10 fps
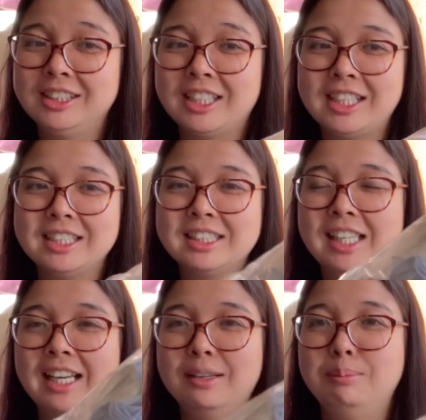nice,
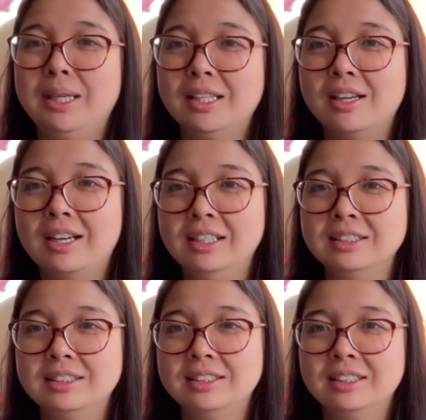and it'd be a
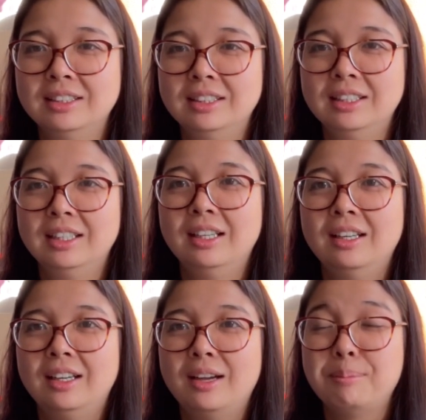nice
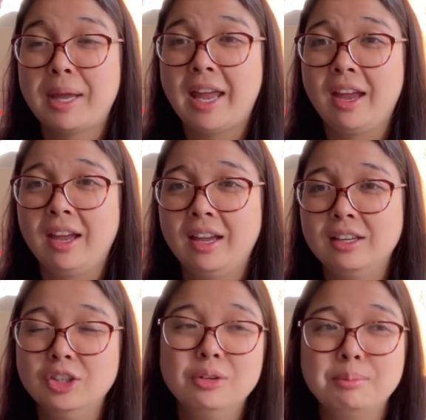pair,
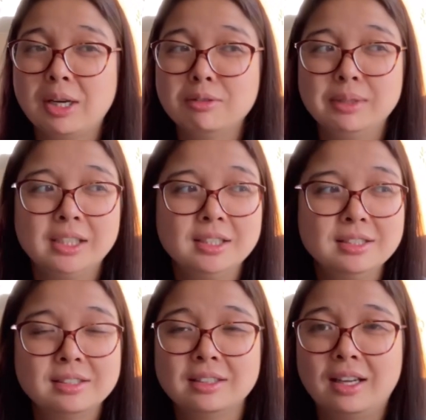not pair of
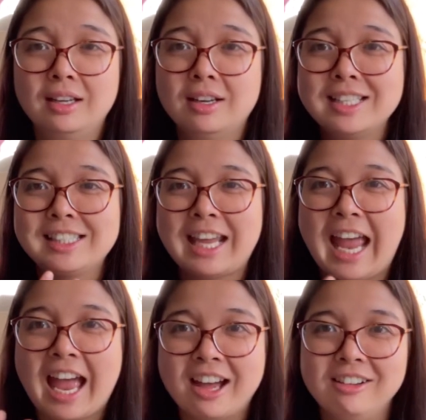mittens, a nice
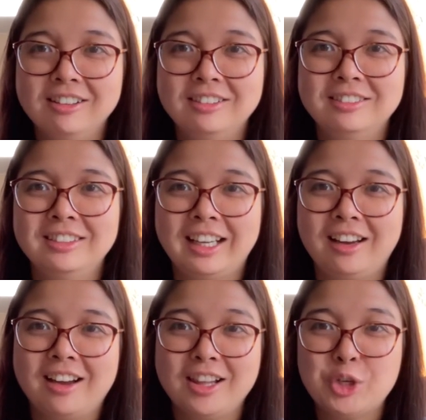cowl, like a
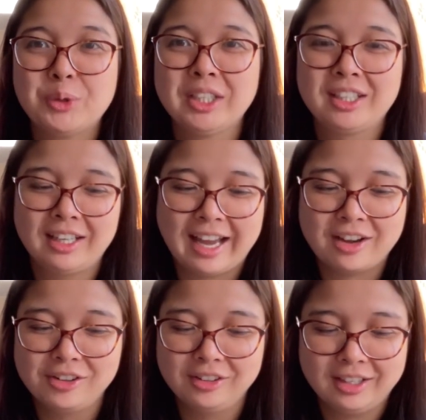colourwork
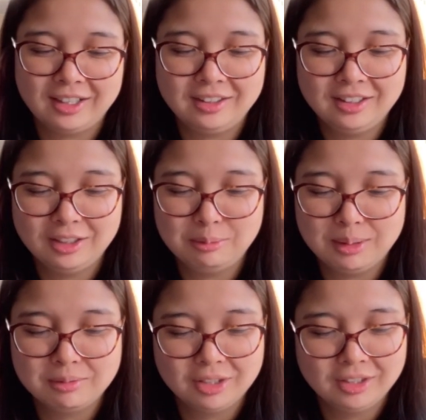cowl. I think it'd be
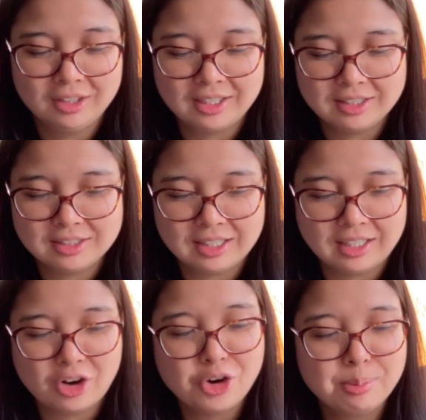really nice, and I
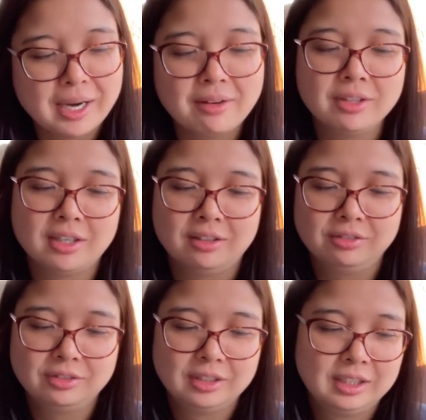hope I have
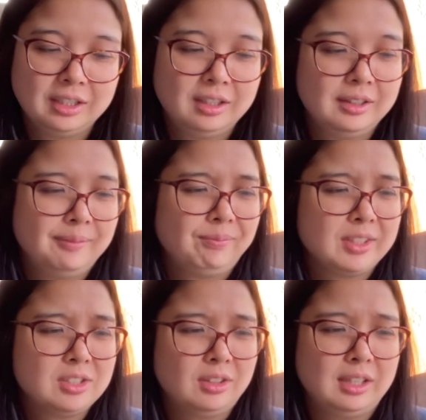enough.
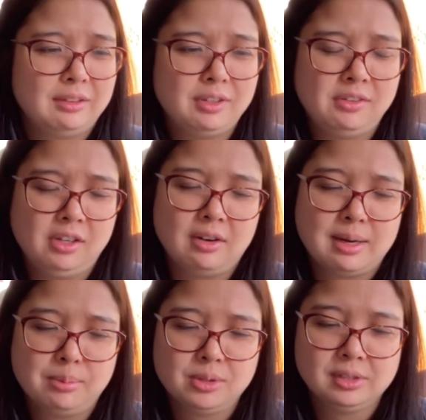So they're 50
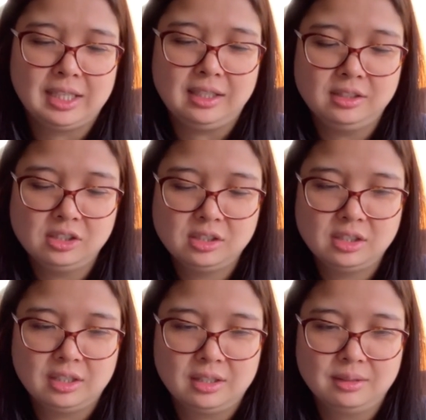gram balls each,
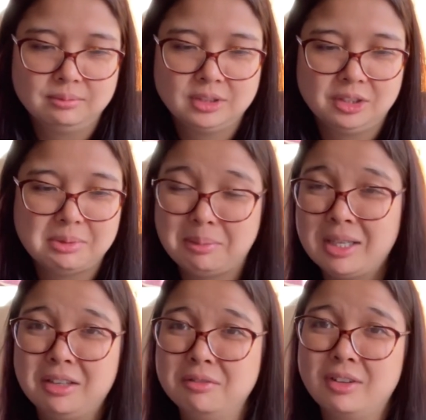so maybe I
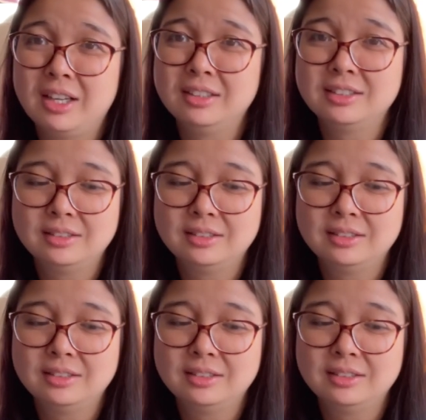can find